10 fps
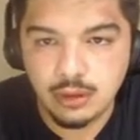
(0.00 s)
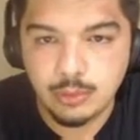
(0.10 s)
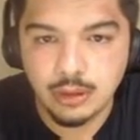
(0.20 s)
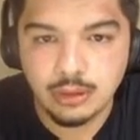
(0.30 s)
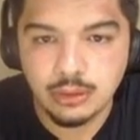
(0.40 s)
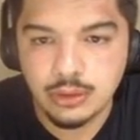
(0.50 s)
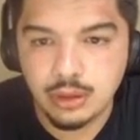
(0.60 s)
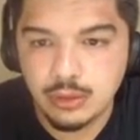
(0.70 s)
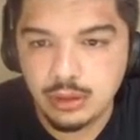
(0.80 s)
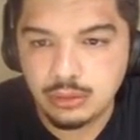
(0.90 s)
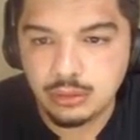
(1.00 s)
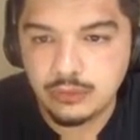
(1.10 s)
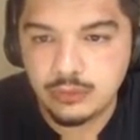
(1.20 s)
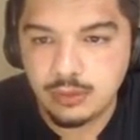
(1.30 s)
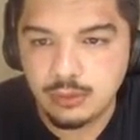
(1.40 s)
about it, shall we? Let's
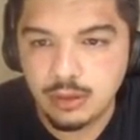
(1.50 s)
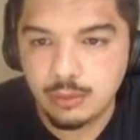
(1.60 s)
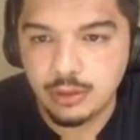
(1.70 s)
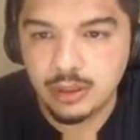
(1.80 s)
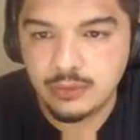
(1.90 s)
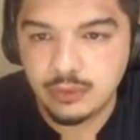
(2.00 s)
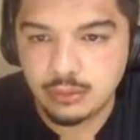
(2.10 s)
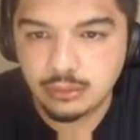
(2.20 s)
go look up Blake Snell.